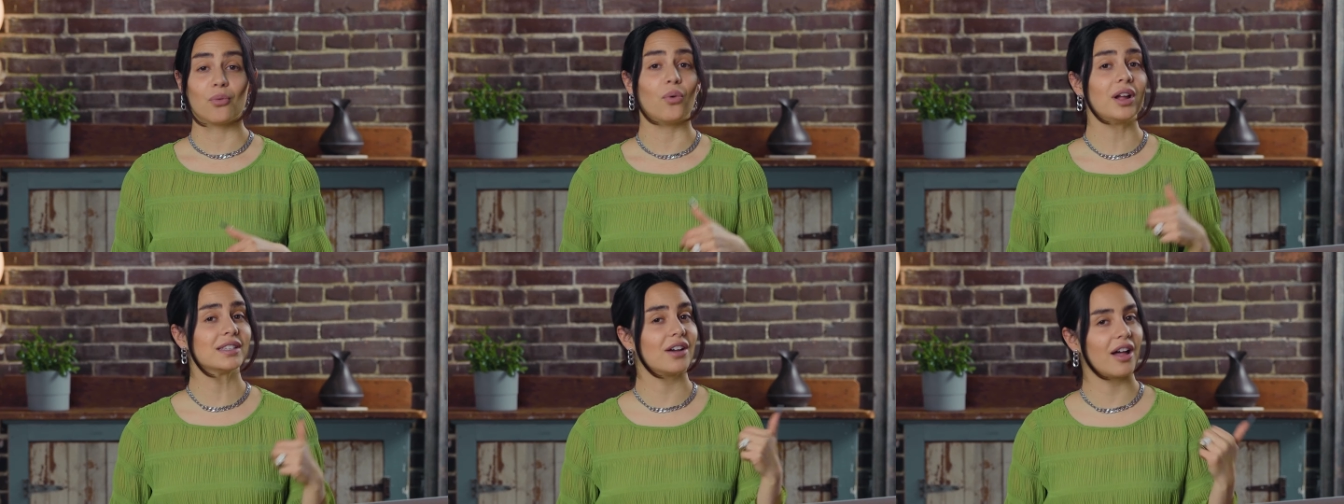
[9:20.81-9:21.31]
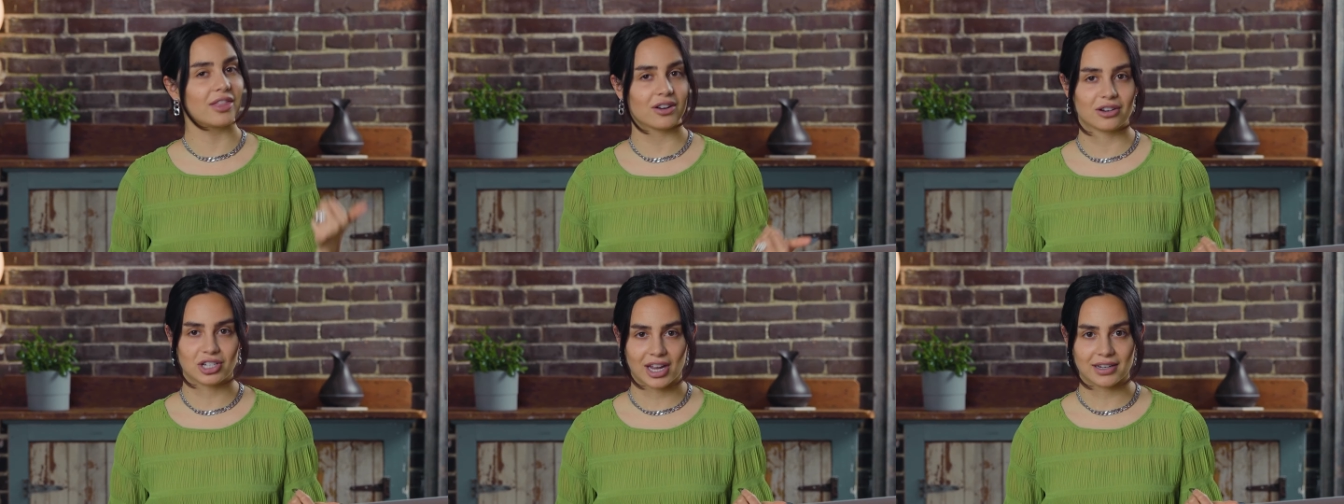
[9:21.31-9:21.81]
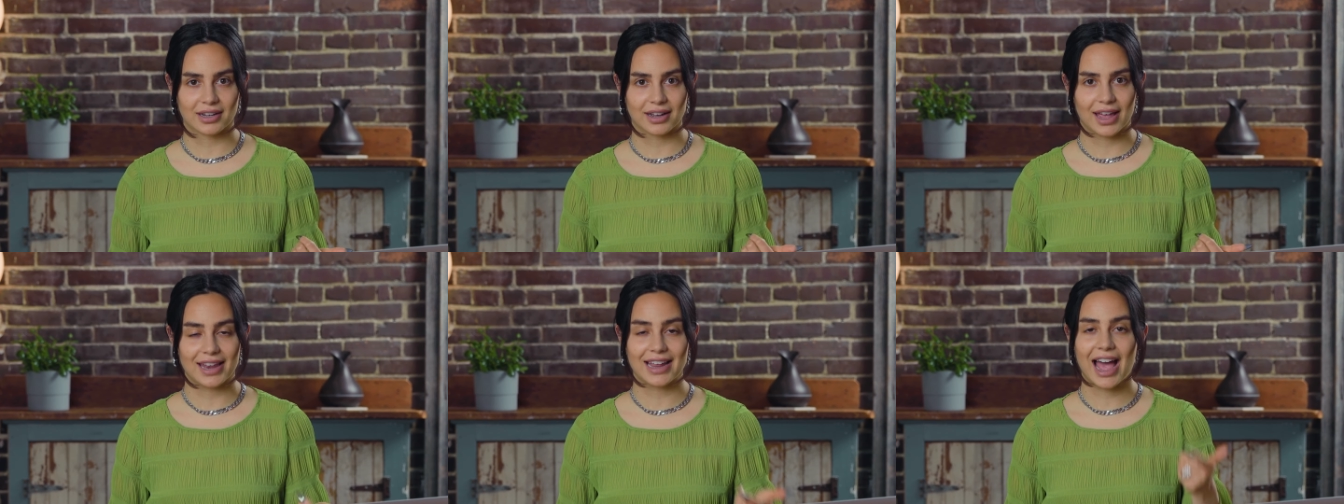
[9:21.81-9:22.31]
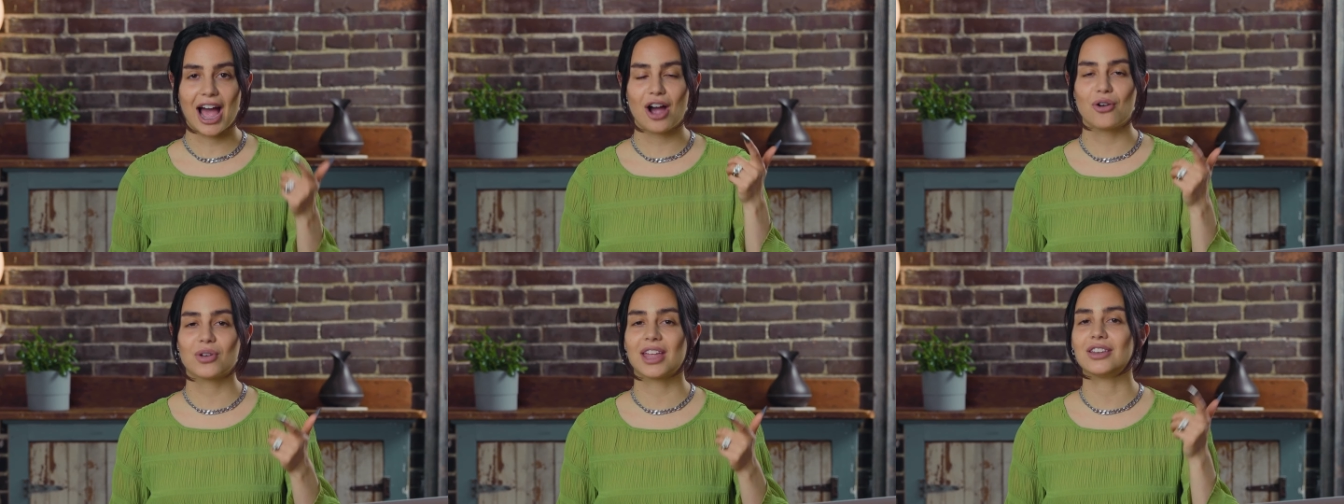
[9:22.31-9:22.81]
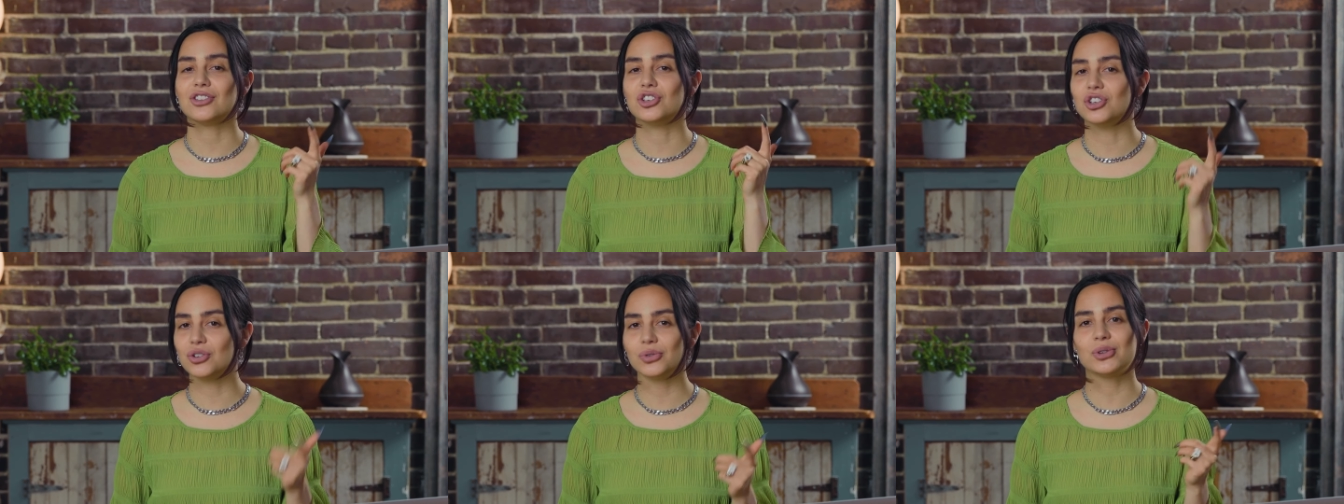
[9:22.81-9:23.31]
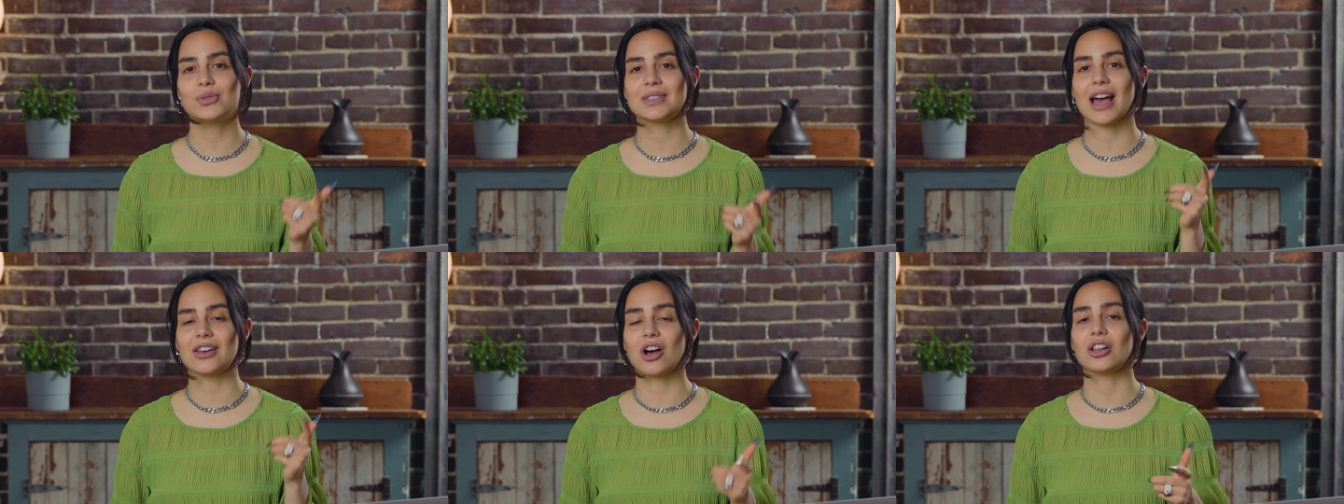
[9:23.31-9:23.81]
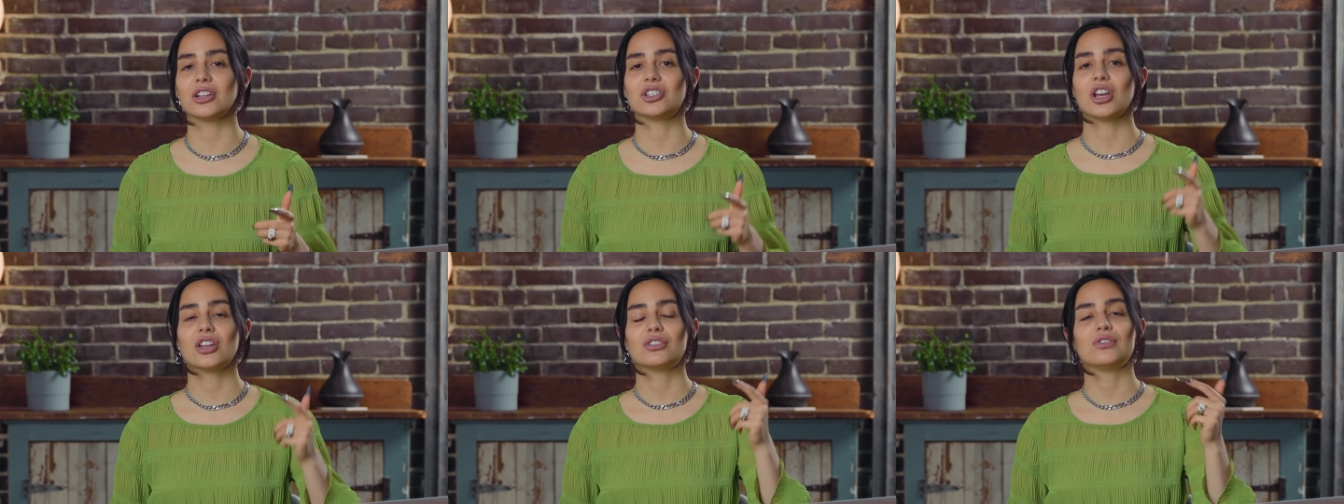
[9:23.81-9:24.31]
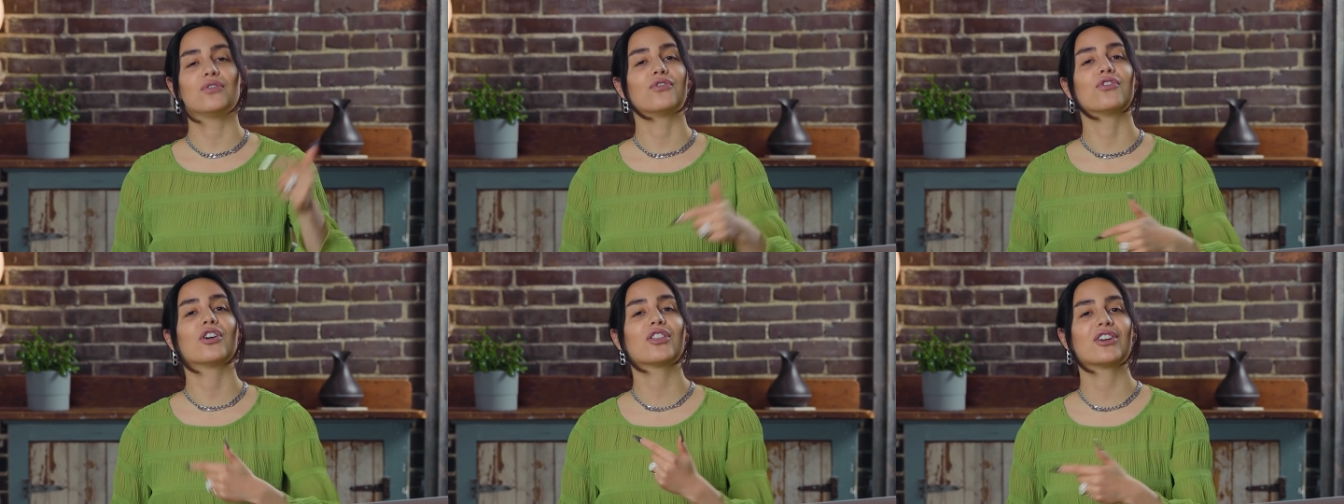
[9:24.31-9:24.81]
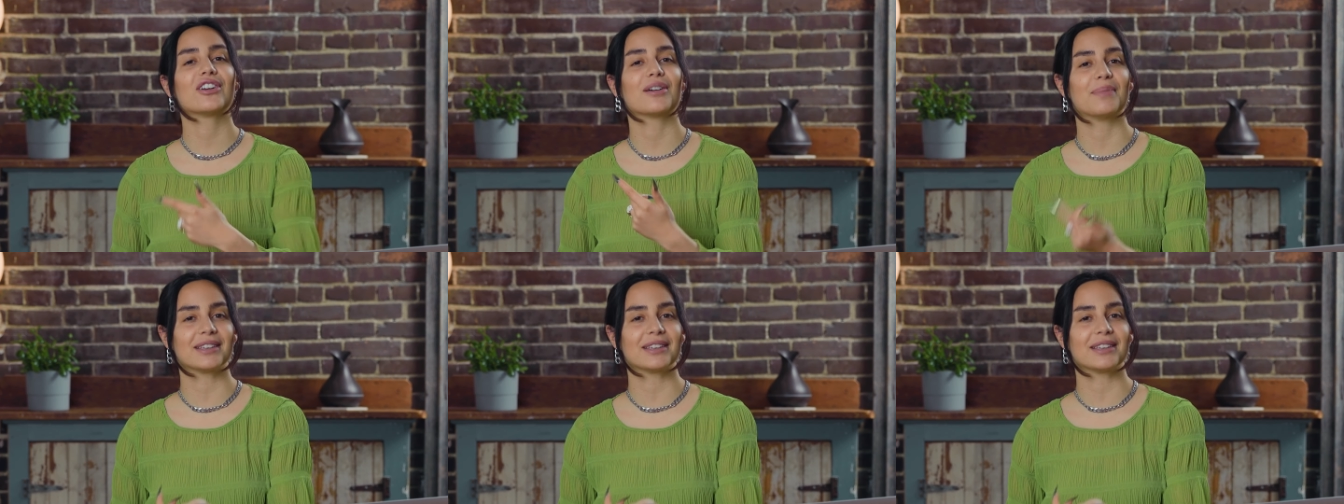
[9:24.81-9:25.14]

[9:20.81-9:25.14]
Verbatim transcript: What's on their agenda and how can you use that knowledge to further your